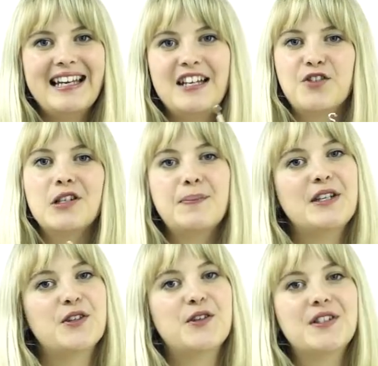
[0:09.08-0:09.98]
Drop
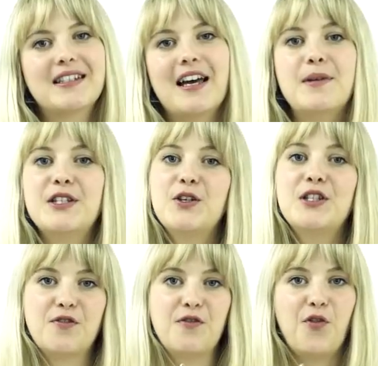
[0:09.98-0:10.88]
spindles come in two
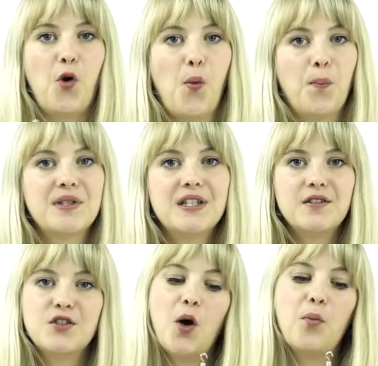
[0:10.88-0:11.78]
different forms,
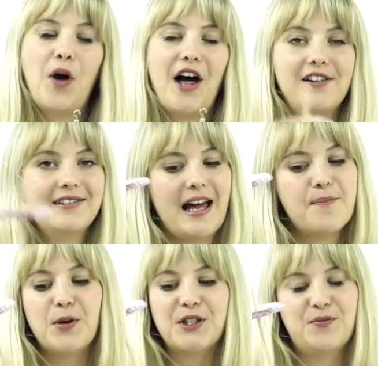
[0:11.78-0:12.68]
top whorl and
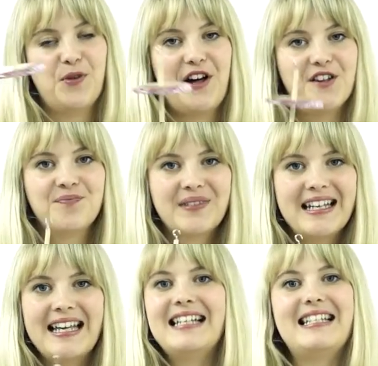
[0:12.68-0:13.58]
bottom whorl.
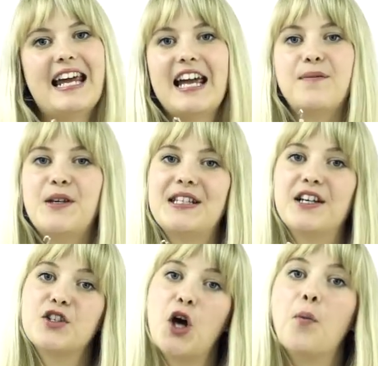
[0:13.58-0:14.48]
Today I'm using
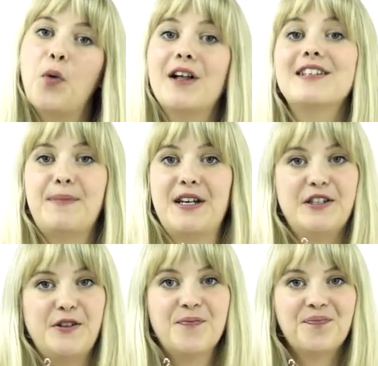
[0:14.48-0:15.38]
a top whorl
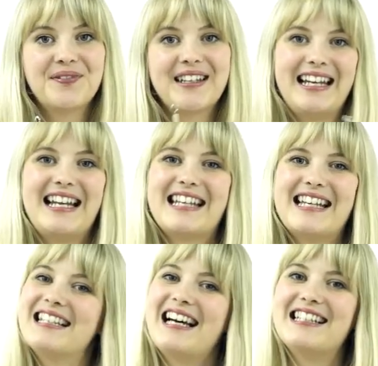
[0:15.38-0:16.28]
spindle. Let's get
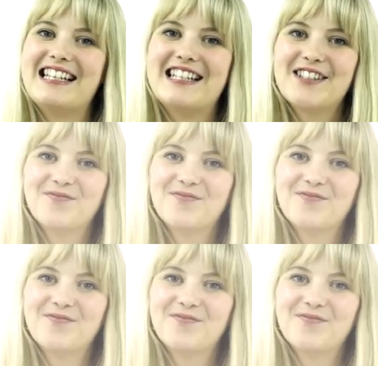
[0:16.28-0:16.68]
started.